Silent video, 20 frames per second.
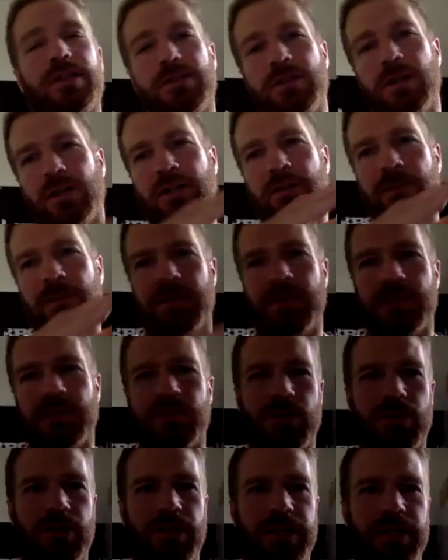talking about the
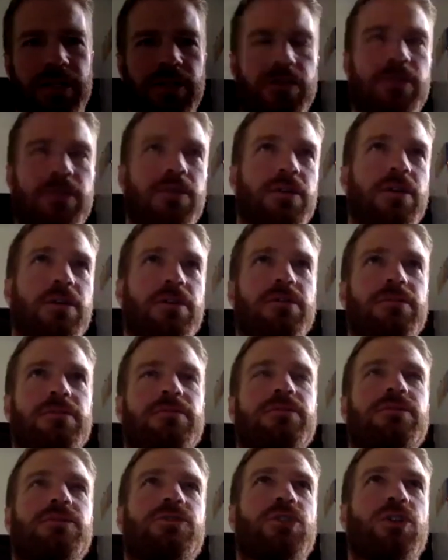chart, like
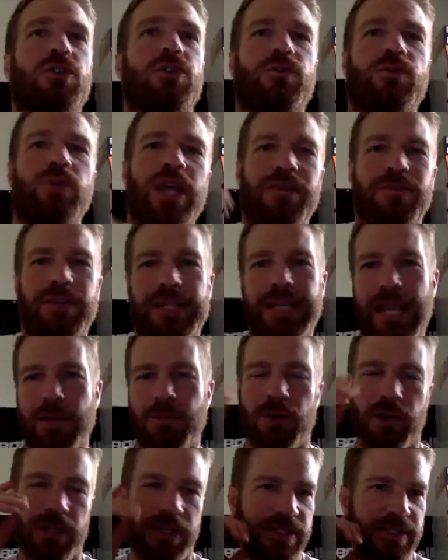so if we have a game
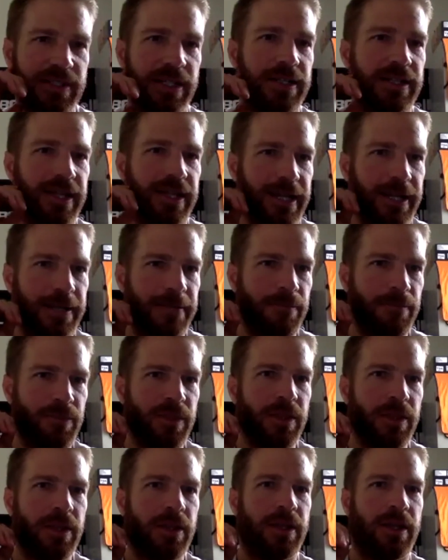on a Sunday,
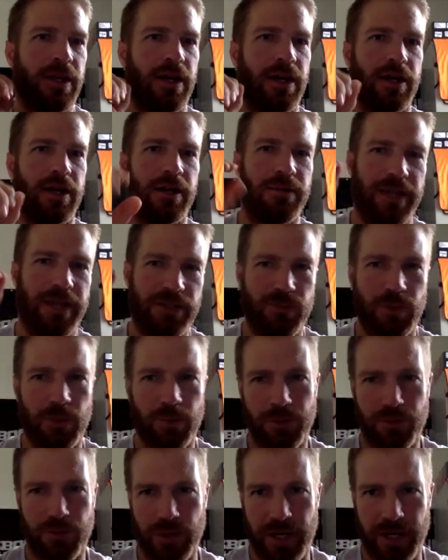that's what
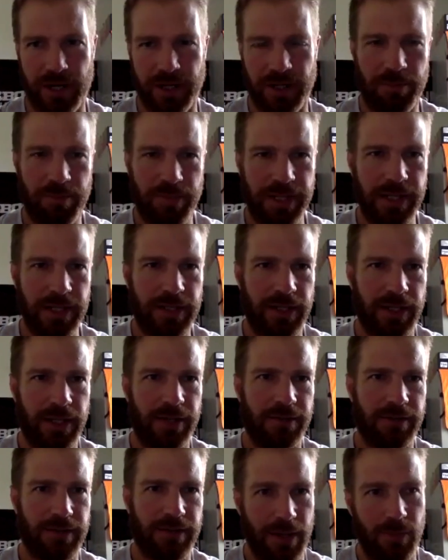we're trying to peak
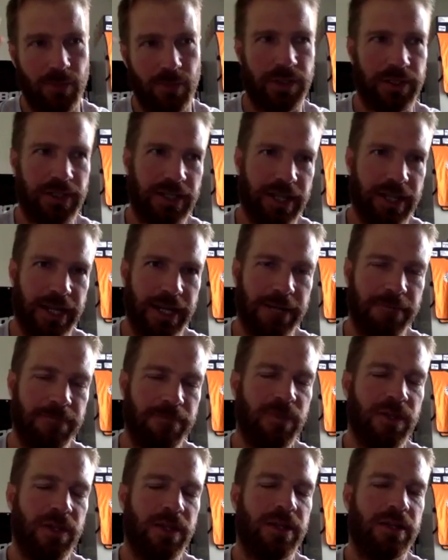at, that one game
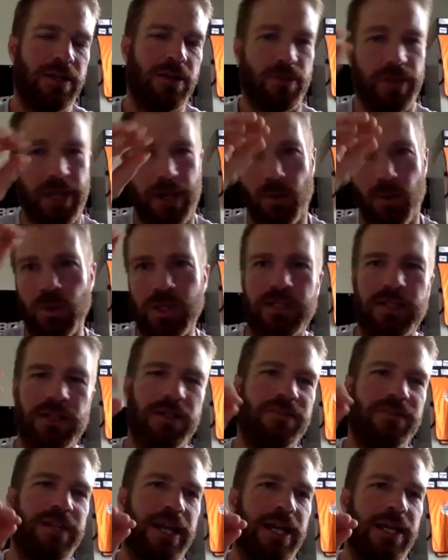or that weekend
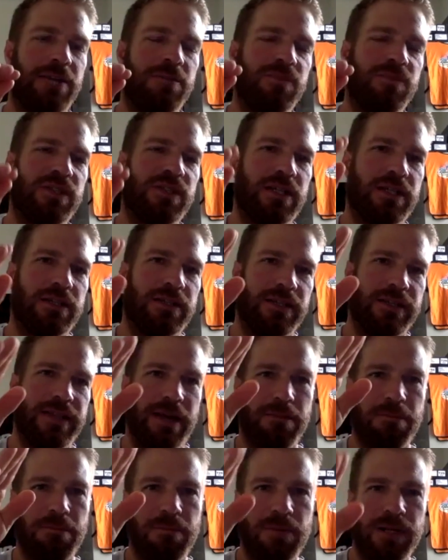of games. And then
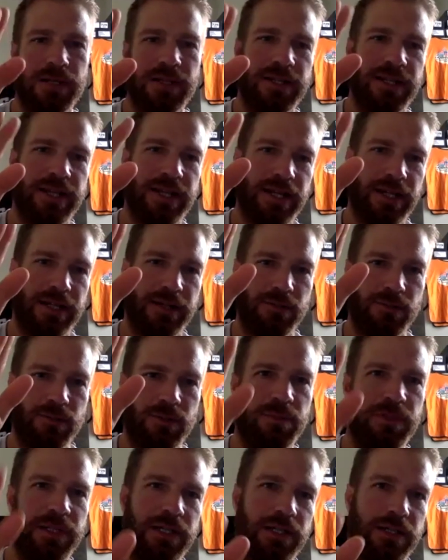that Monday
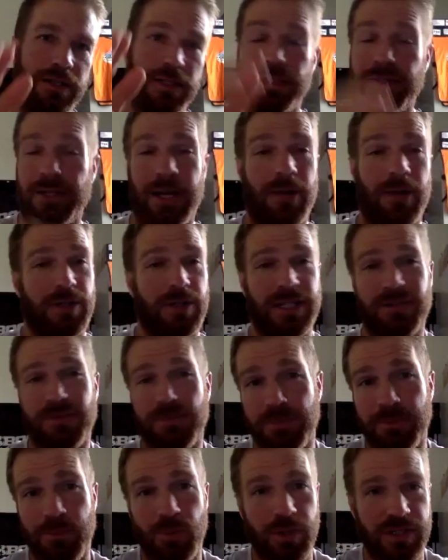would be I would give
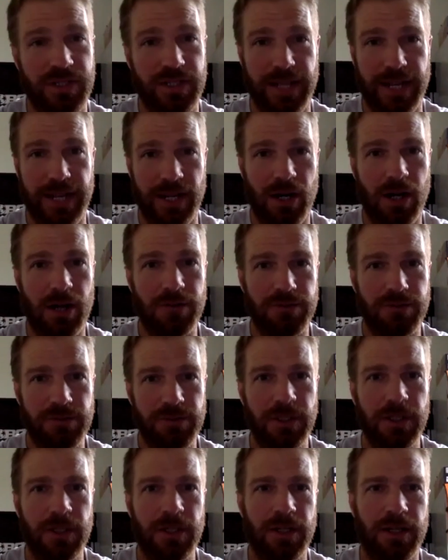boys a day
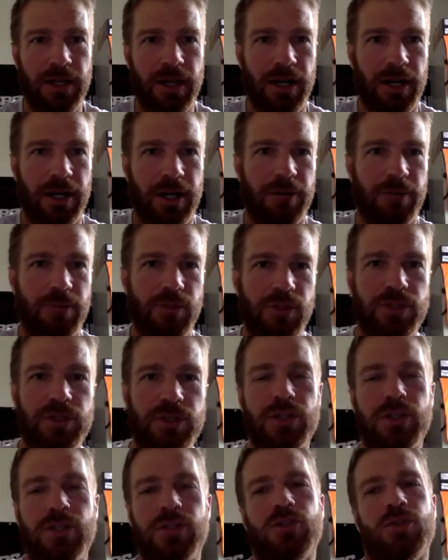off. You
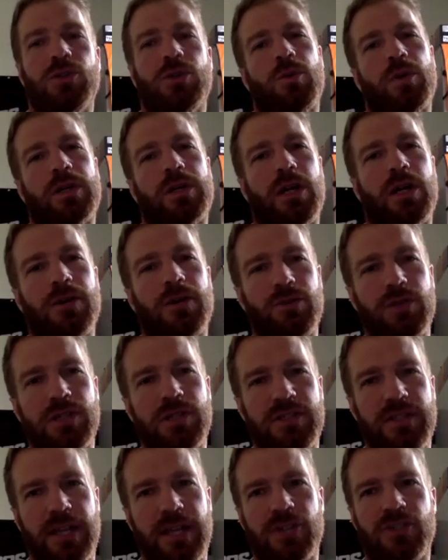couldn't do a recovery
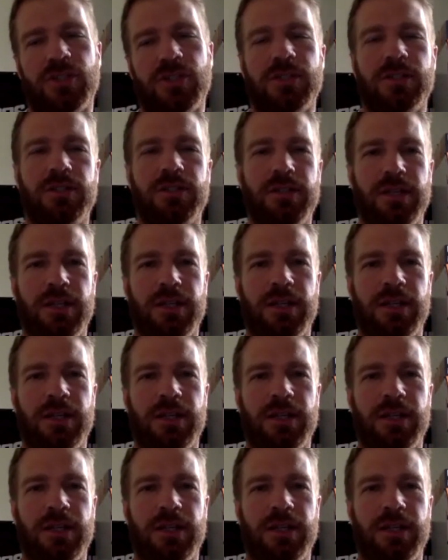session